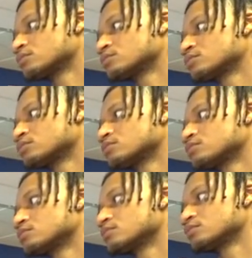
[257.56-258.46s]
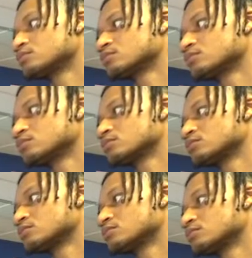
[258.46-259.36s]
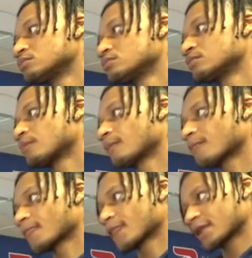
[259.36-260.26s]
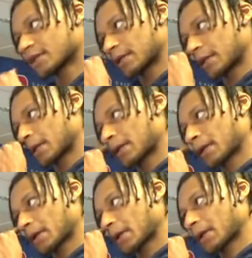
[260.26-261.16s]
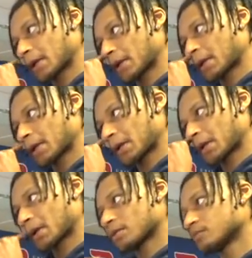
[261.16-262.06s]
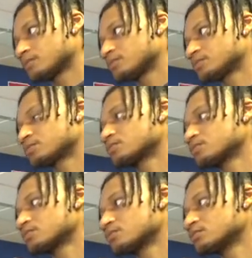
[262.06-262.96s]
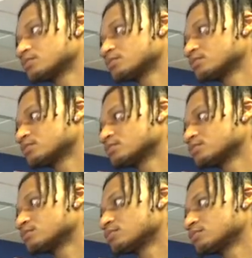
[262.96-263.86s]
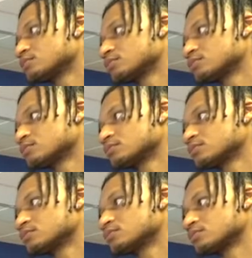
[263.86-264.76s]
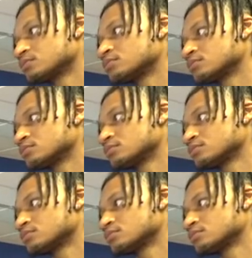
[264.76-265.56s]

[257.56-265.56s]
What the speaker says: The person shown says nothing.